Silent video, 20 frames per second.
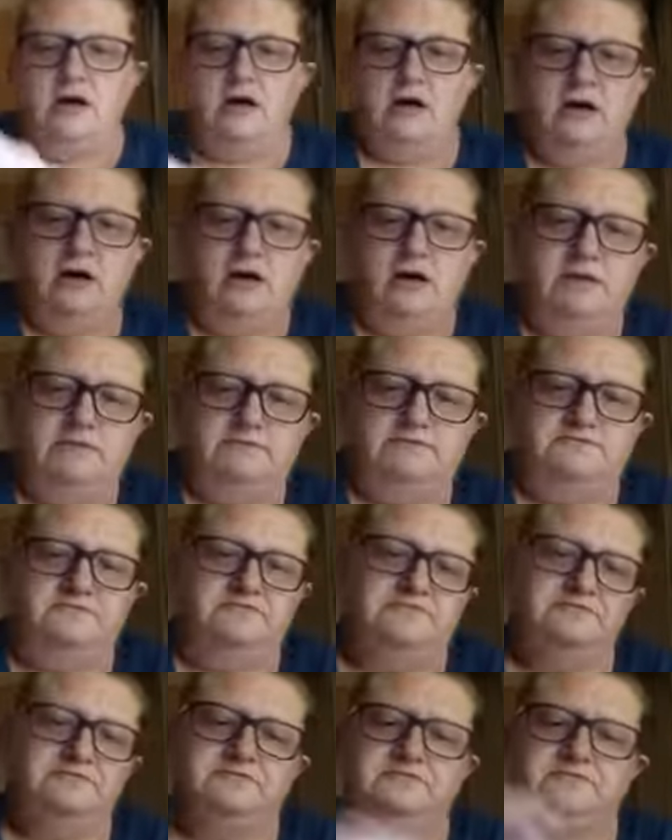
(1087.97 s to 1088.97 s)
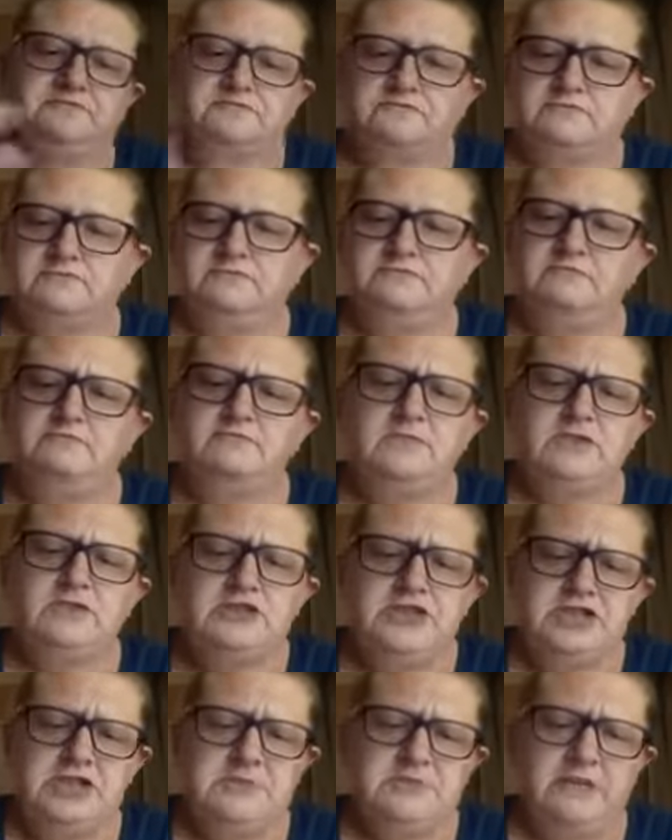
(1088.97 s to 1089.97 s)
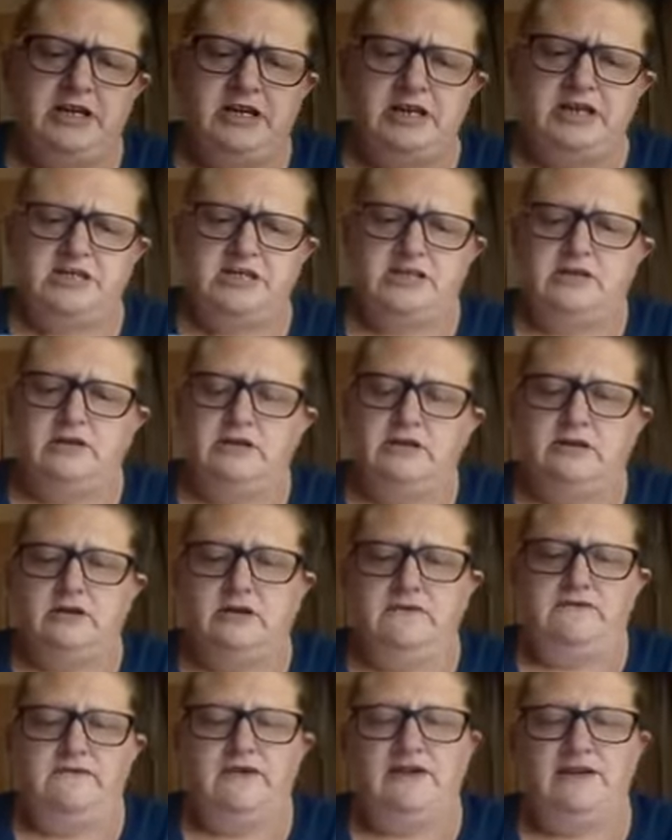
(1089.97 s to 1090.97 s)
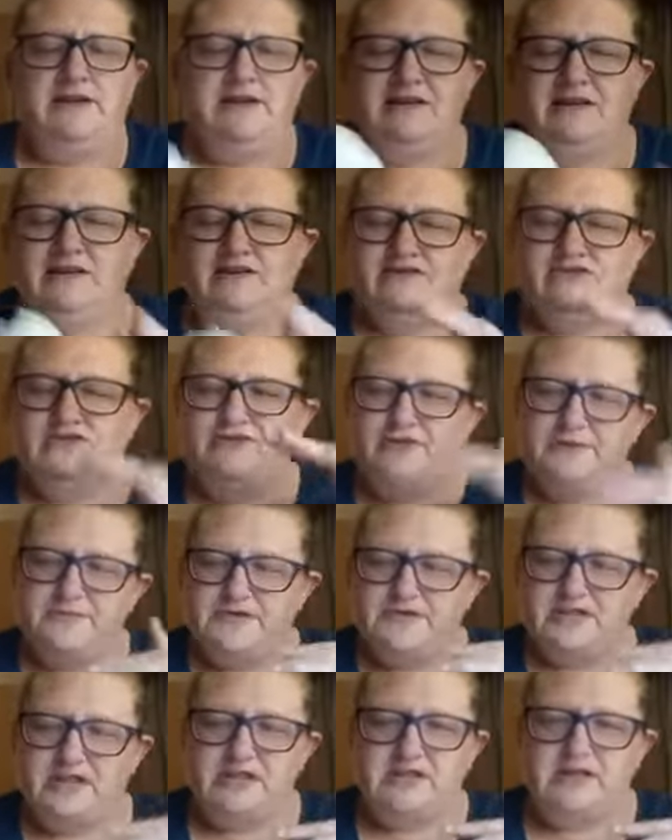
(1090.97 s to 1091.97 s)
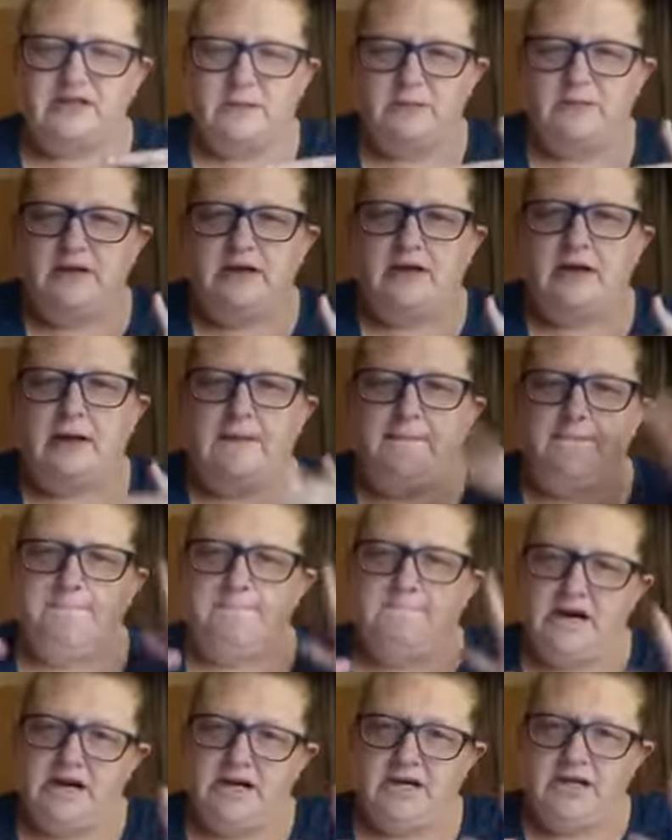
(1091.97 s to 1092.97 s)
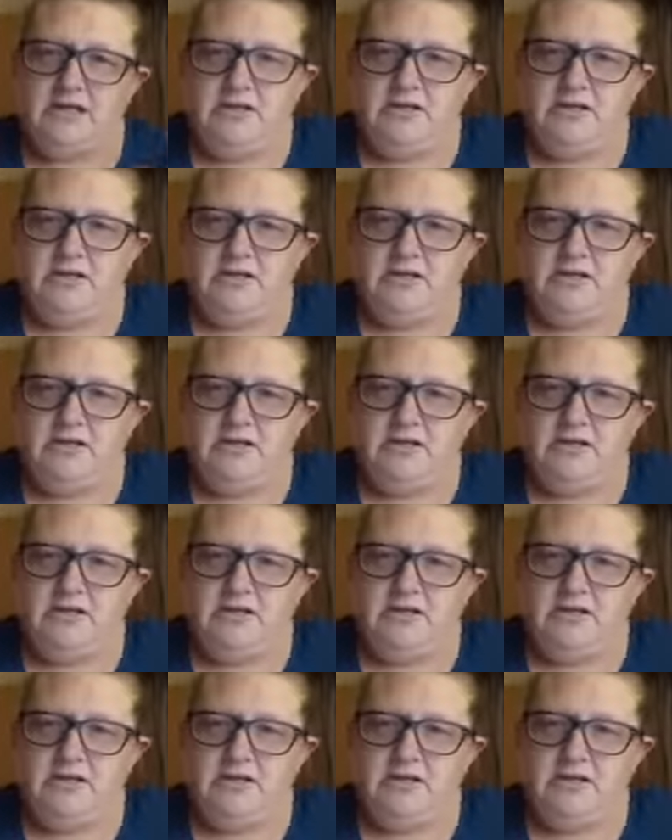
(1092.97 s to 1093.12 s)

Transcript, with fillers: Um, just because if it drips on something, it might